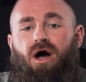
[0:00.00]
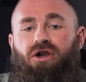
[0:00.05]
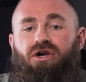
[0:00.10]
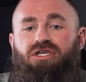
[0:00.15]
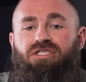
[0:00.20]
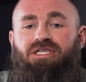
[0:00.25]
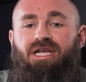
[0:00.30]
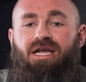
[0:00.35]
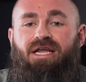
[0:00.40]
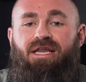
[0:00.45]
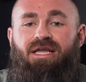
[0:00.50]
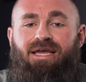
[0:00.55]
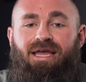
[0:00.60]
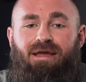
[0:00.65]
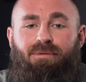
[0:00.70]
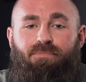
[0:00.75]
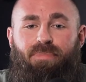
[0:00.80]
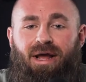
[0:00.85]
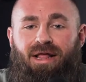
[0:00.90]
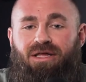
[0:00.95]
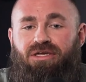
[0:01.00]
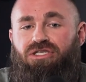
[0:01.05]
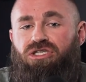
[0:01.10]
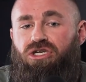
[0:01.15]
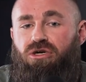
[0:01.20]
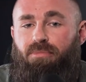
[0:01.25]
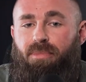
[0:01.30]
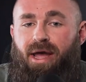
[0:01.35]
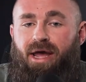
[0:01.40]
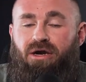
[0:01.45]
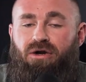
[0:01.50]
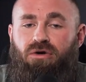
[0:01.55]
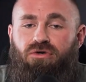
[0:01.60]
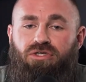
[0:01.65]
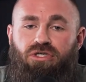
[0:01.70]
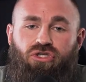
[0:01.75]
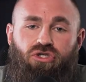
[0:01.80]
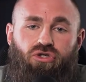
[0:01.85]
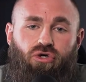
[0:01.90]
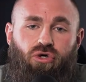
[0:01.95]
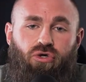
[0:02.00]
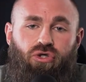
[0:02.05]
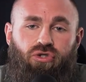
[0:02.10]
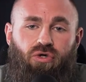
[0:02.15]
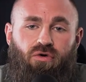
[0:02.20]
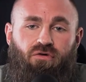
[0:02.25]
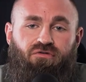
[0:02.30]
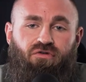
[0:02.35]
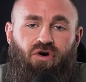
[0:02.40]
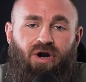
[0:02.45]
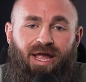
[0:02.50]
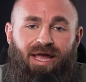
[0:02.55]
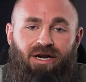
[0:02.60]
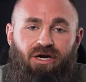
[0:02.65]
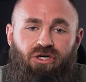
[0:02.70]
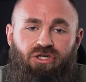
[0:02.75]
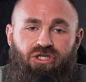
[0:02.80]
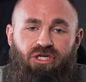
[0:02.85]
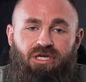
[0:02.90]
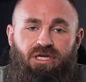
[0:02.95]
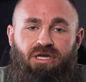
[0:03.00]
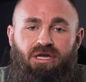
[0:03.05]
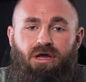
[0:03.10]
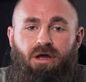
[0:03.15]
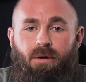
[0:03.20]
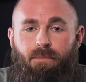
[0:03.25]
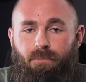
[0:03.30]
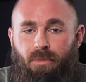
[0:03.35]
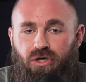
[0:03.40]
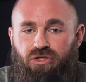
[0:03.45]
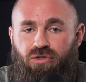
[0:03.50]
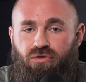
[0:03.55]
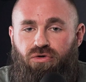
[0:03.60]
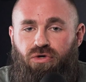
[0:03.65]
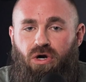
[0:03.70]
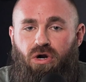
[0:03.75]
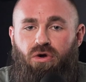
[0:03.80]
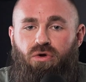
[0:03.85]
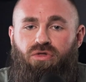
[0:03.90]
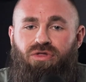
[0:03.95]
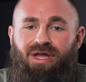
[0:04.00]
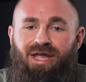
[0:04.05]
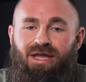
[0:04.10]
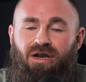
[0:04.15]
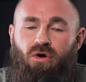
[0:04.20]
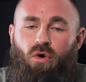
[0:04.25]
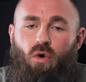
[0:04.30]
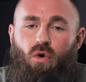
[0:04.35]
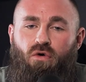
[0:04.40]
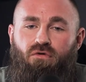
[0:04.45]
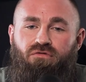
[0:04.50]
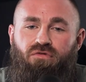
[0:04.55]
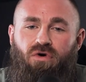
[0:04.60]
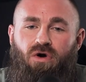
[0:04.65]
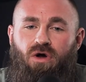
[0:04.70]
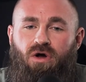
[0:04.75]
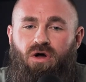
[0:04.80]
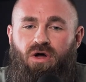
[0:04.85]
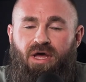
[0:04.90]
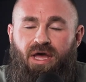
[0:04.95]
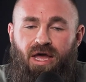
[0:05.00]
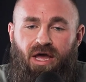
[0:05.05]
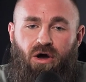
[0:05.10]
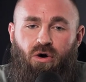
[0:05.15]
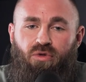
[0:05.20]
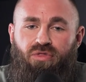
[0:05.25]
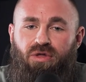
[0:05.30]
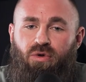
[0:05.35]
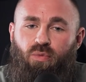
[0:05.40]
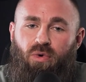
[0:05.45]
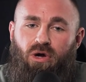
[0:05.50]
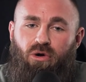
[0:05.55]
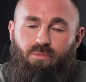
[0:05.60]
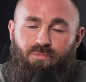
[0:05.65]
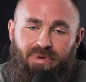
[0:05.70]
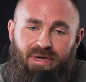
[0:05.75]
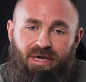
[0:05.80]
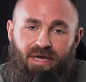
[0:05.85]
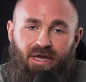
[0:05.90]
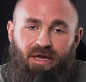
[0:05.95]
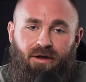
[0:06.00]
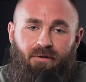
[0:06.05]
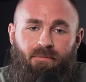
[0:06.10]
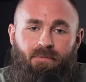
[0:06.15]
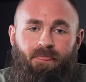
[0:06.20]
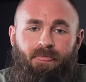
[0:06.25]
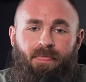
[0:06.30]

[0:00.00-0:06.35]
Understanding and balancing your macros is crucial for energy, muscle growth, and overall health and well-being.